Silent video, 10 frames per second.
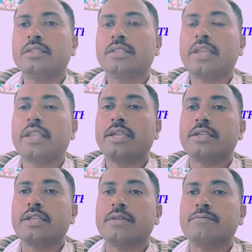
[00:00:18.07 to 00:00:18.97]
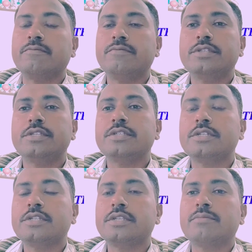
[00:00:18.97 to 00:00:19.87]
The Rattrap, which is
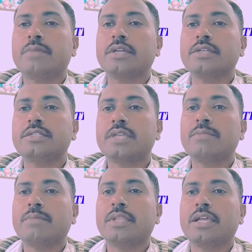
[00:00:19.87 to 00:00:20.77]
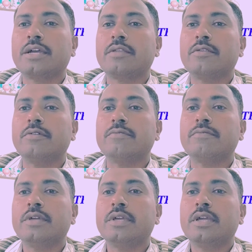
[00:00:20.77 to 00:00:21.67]
written by Selma Lagerlöf.
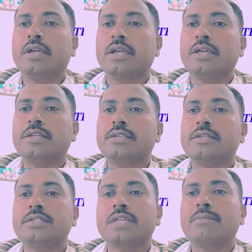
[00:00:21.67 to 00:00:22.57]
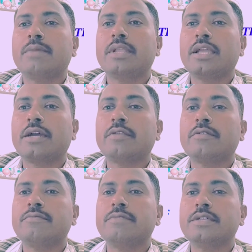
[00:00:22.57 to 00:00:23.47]
And Selma
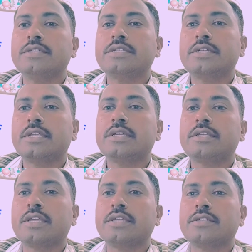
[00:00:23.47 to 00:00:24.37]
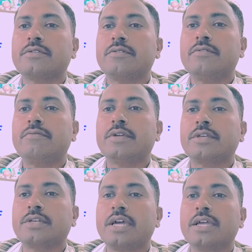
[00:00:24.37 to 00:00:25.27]
Lagerlöf is great writer of her
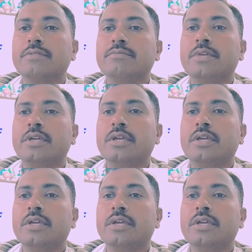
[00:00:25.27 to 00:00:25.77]
time